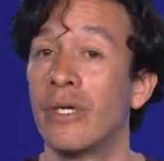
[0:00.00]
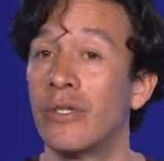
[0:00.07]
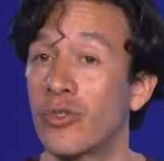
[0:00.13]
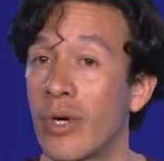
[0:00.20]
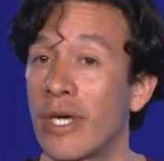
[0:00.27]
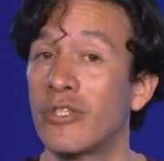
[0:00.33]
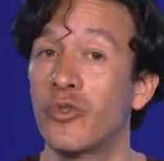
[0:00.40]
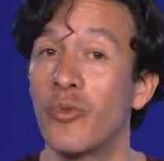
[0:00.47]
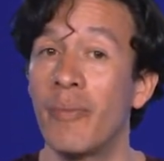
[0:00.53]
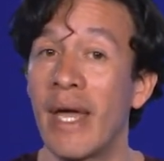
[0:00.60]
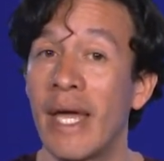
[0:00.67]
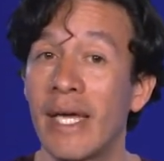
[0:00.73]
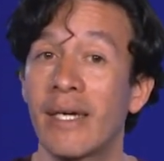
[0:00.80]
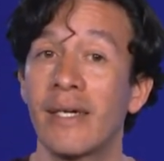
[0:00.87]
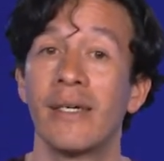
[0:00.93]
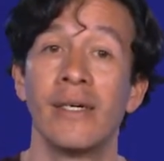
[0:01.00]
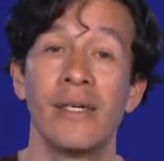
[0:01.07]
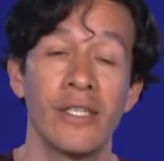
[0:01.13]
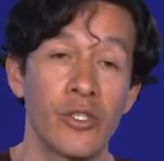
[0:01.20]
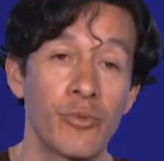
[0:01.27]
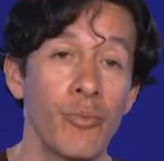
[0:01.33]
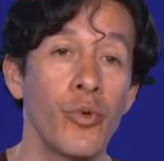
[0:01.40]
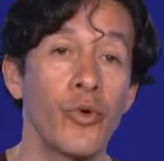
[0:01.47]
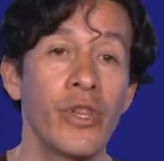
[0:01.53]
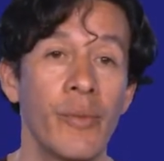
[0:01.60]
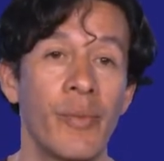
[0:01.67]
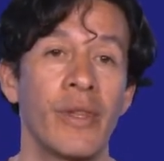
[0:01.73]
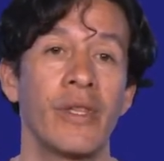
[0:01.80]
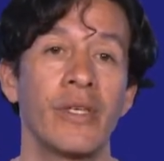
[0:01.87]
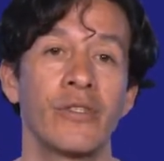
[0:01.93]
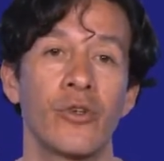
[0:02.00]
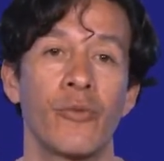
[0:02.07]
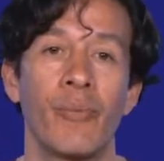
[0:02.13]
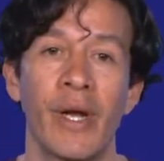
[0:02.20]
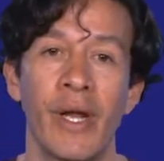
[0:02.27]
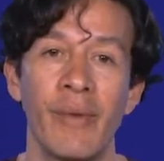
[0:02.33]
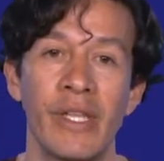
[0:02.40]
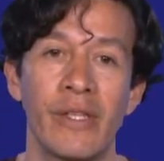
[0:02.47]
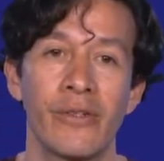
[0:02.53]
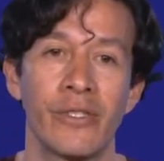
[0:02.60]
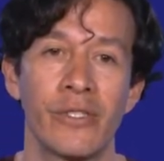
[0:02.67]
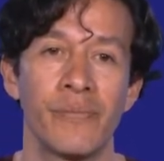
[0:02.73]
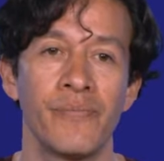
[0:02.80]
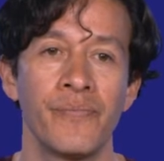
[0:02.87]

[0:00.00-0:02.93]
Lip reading: tries to make smooth dependence on parameters.